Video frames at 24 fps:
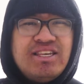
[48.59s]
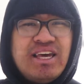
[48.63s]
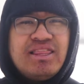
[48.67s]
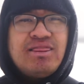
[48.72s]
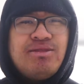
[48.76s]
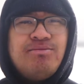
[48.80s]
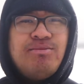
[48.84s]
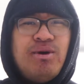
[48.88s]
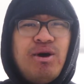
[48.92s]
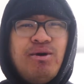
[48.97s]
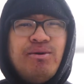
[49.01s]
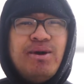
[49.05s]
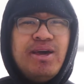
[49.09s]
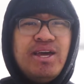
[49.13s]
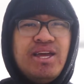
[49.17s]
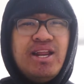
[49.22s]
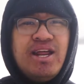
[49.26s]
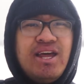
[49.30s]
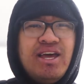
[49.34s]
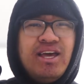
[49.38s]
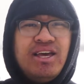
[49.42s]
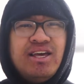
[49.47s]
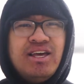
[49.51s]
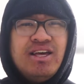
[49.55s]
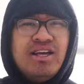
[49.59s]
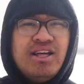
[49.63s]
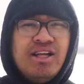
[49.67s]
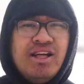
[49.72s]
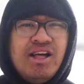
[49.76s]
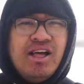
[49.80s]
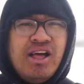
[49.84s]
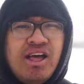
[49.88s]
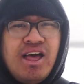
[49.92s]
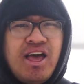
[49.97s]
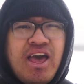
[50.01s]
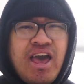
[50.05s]
at the moment,
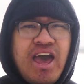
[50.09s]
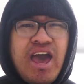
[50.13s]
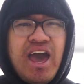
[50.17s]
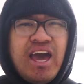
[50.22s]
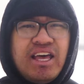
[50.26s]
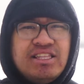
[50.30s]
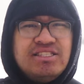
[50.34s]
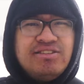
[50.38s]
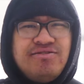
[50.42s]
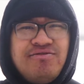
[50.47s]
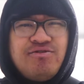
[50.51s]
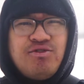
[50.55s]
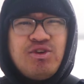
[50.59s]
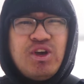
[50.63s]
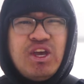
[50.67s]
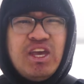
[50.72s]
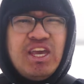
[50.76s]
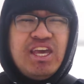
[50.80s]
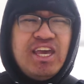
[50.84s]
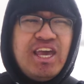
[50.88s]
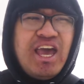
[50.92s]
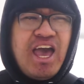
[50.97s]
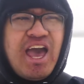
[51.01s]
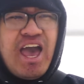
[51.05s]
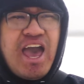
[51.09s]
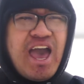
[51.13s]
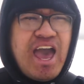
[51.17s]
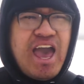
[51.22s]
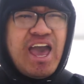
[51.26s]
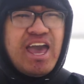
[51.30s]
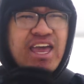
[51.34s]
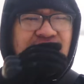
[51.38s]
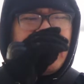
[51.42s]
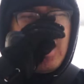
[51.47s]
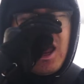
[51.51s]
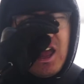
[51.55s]
hands-free,
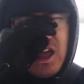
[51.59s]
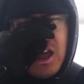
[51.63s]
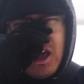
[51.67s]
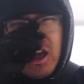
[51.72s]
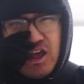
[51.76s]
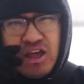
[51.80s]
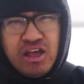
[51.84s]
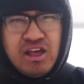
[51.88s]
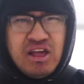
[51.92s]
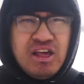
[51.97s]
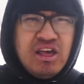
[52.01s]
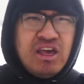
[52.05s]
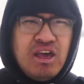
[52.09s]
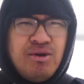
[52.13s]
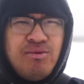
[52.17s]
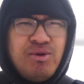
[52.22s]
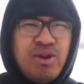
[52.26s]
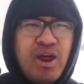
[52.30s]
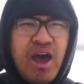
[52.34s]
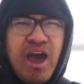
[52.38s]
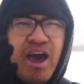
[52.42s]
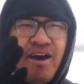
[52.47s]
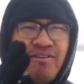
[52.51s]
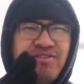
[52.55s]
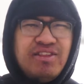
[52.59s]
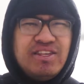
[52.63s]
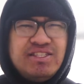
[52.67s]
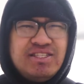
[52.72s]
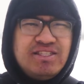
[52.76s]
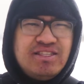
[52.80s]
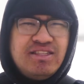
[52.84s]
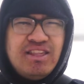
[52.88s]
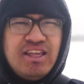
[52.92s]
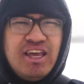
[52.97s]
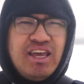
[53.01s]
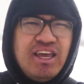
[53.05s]
and it would have this
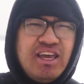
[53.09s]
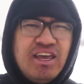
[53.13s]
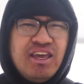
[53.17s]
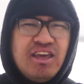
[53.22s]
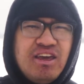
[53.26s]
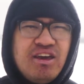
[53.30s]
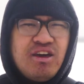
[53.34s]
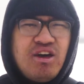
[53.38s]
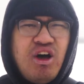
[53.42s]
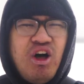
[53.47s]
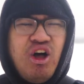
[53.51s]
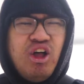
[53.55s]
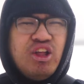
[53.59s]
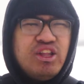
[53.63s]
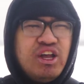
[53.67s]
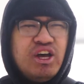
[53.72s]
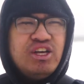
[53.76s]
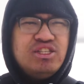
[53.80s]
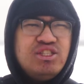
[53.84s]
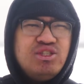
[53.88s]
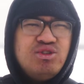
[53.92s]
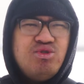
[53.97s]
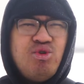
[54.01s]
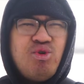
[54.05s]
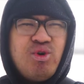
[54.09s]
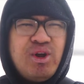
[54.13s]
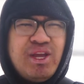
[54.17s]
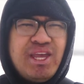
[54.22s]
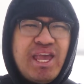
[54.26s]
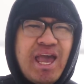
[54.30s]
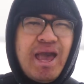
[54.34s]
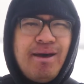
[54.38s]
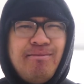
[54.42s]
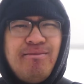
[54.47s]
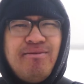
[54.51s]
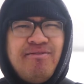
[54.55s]
thing called a story
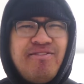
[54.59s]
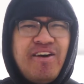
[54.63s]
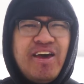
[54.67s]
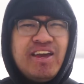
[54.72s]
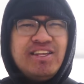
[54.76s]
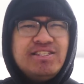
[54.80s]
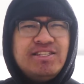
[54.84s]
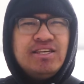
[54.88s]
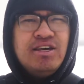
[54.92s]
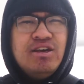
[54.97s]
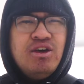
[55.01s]
cam effect,